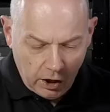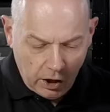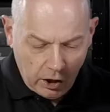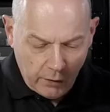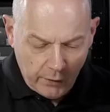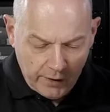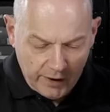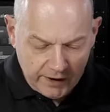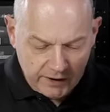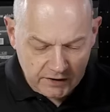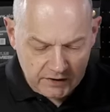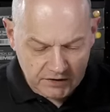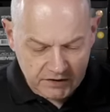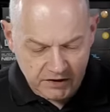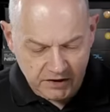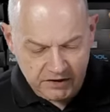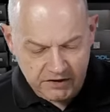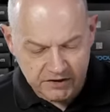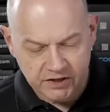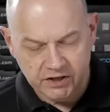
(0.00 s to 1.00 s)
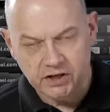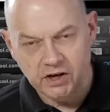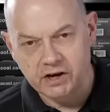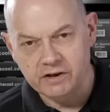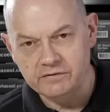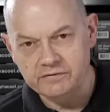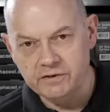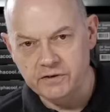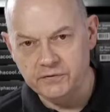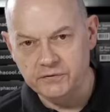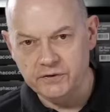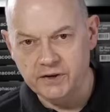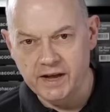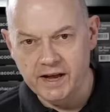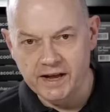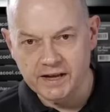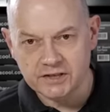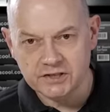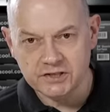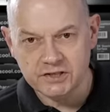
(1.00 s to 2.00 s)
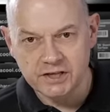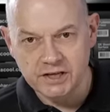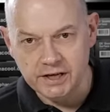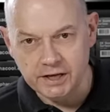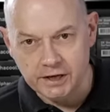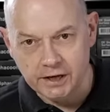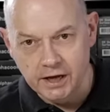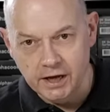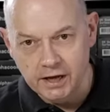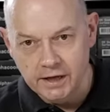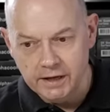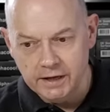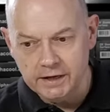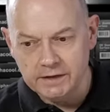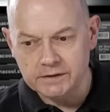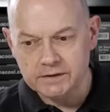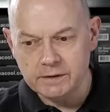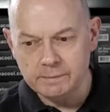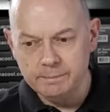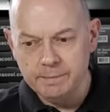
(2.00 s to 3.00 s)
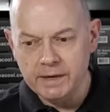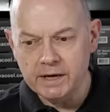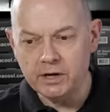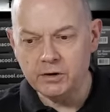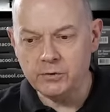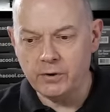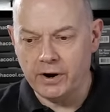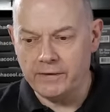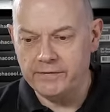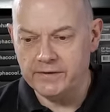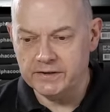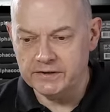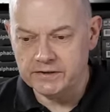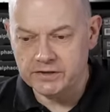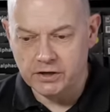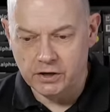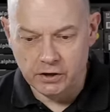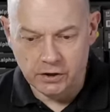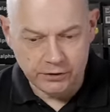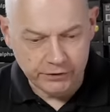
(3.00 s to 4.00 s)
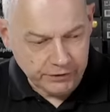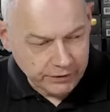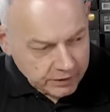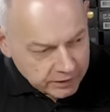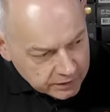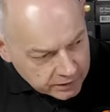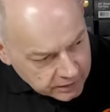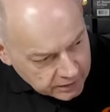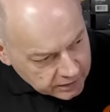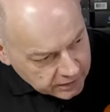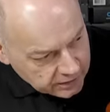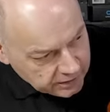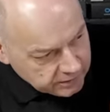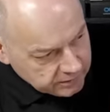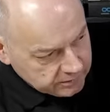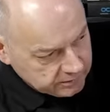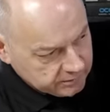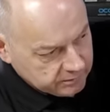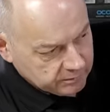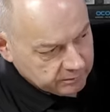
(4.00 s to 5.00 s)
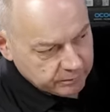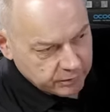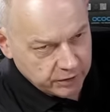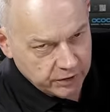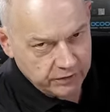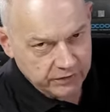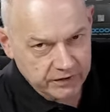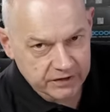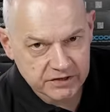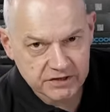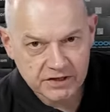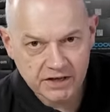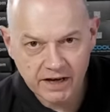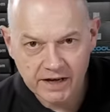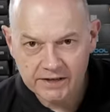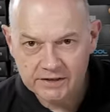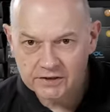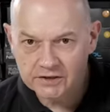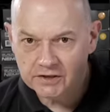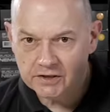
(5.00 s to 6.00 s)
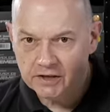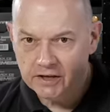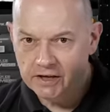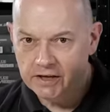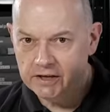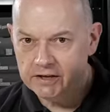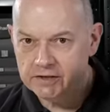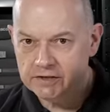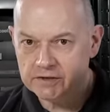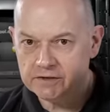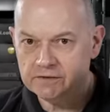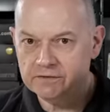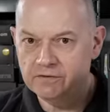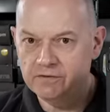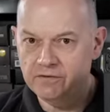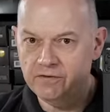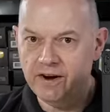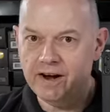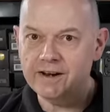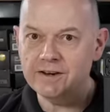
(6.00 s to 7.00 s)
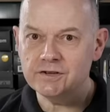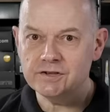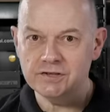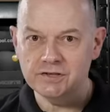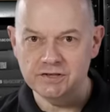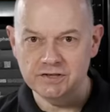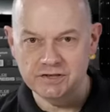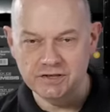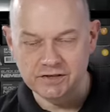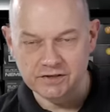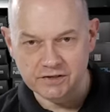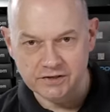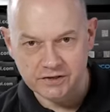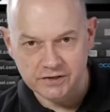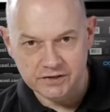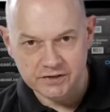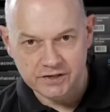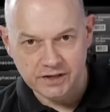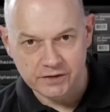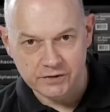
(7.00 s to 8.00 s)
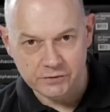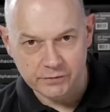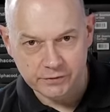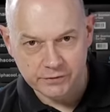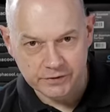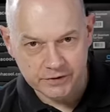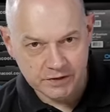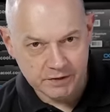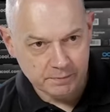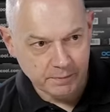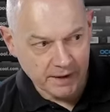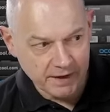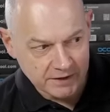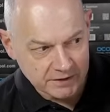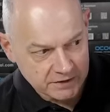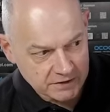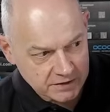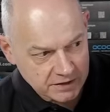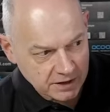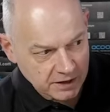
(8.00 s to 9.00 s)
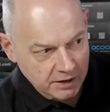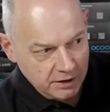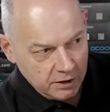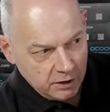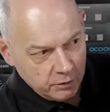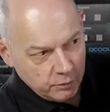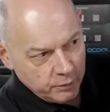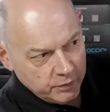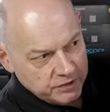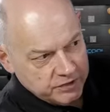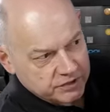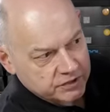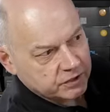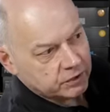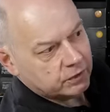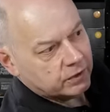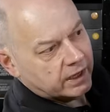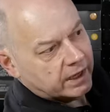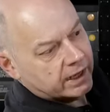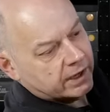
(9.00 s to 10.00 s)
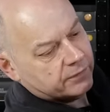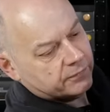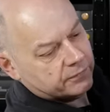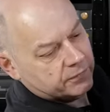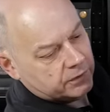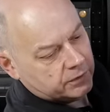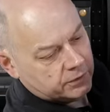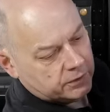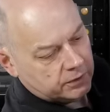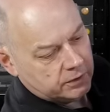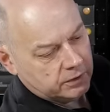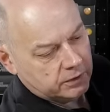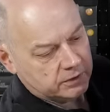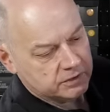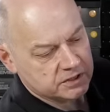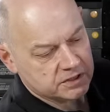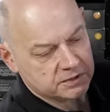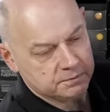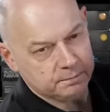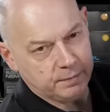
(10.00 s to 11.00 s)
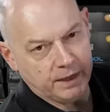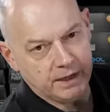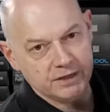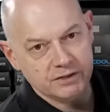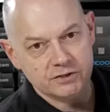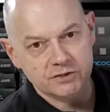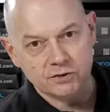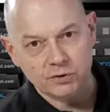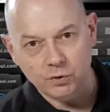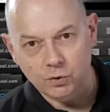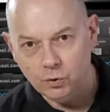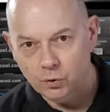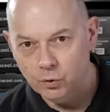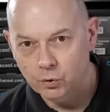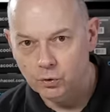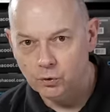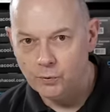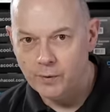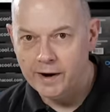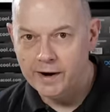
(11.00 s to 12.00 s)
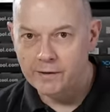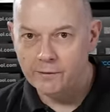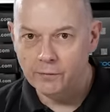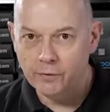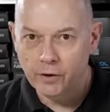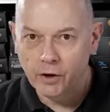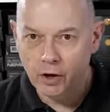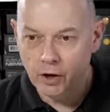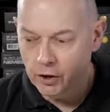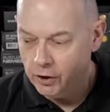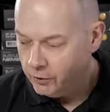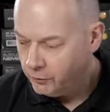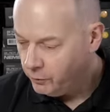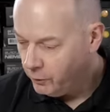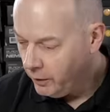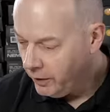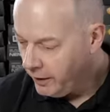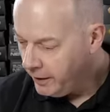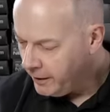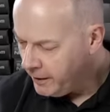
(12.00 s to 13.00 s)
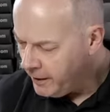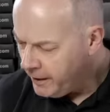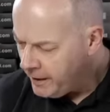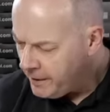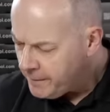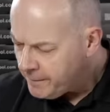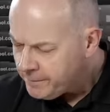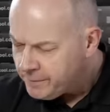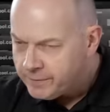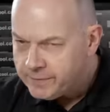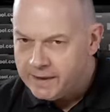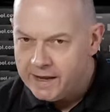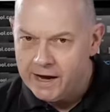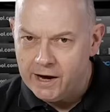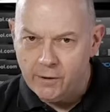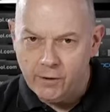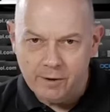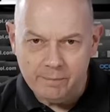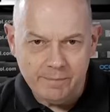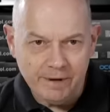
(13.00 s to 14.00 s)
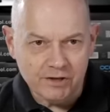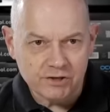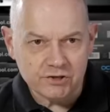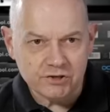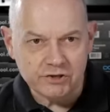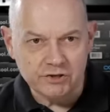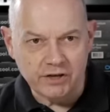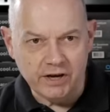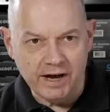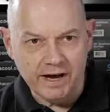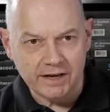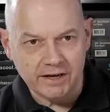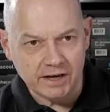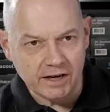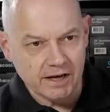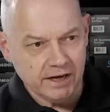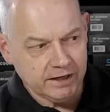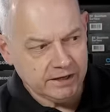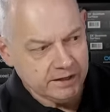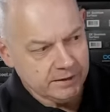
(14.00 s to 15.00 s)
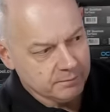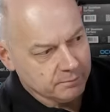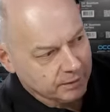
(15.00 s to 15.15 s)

RX 6950 XT. It's a big graphics card but in this case it just vanishes into the center of the space. We still have space all around the hardware. Now I mentioned I had a cunning